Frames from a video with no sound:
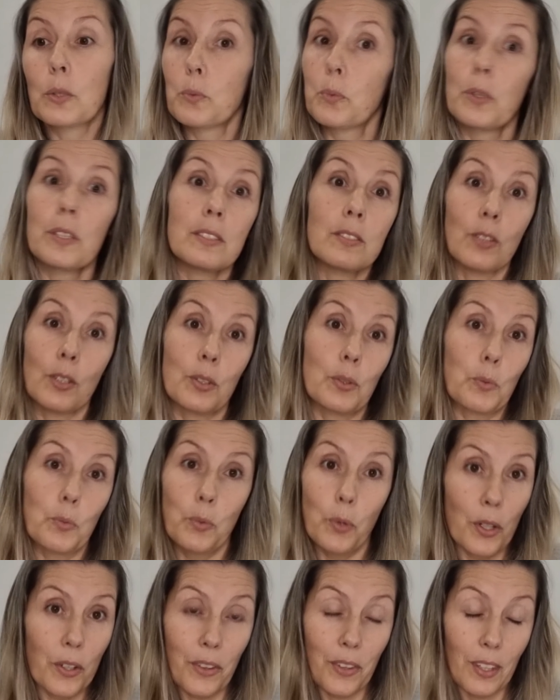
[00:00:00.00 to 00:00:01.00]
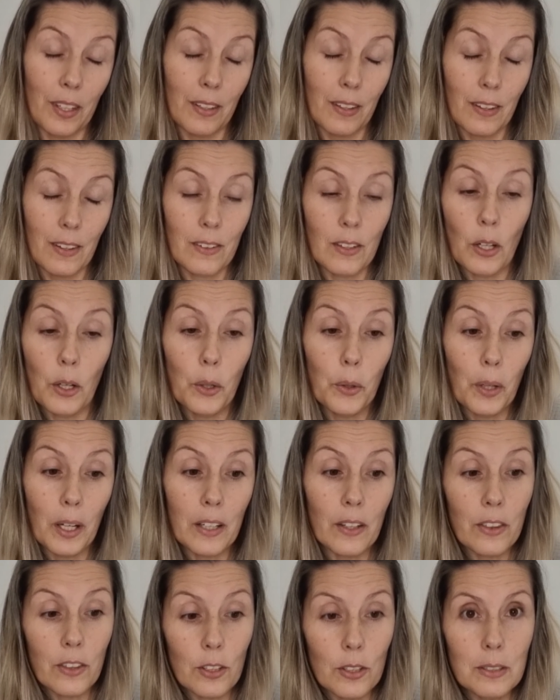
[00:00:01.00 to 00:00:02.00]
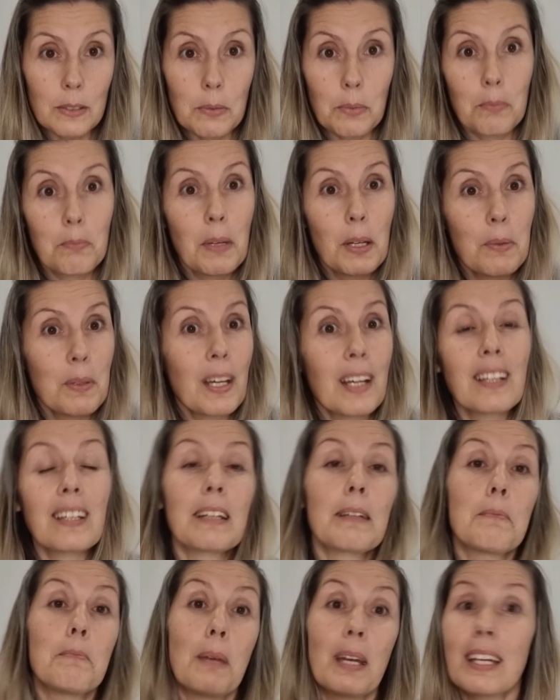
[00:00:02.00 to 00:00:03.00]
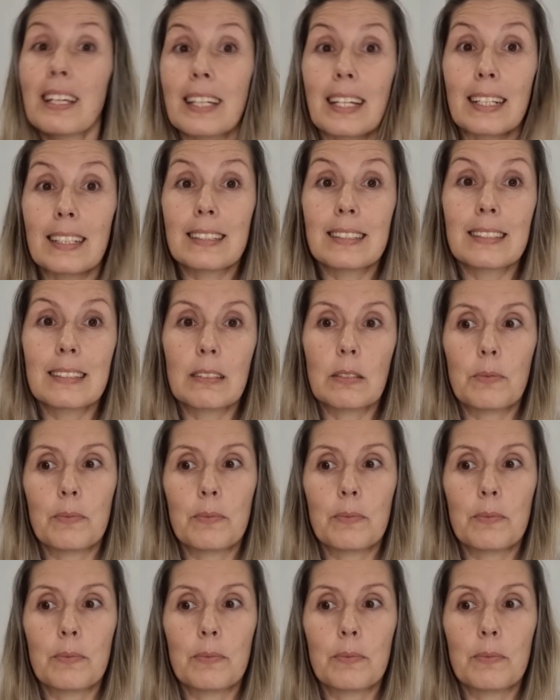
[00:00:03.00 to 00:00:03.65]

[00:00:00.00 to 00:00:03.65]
it was not worth it. So I thought maybe I can make it,